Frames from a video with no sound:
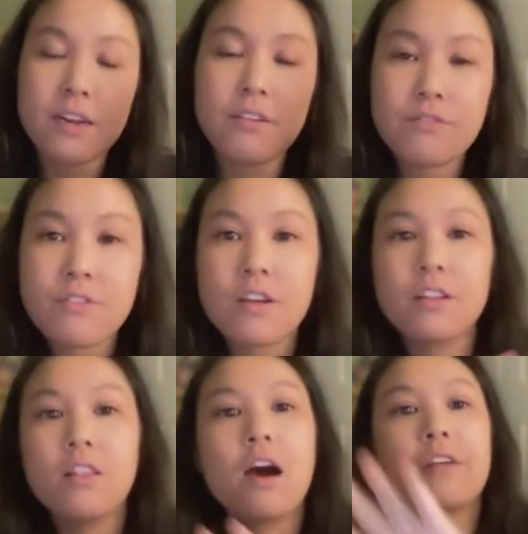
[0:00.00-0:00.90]
I know I've done
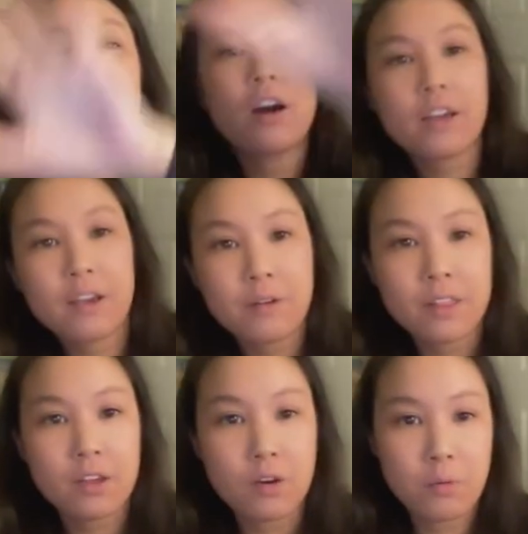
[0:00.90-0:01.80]
a lot of talking
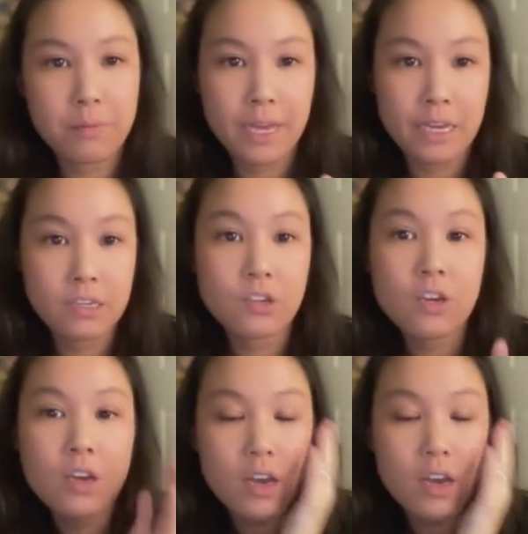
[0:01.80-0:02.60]
around the homepage.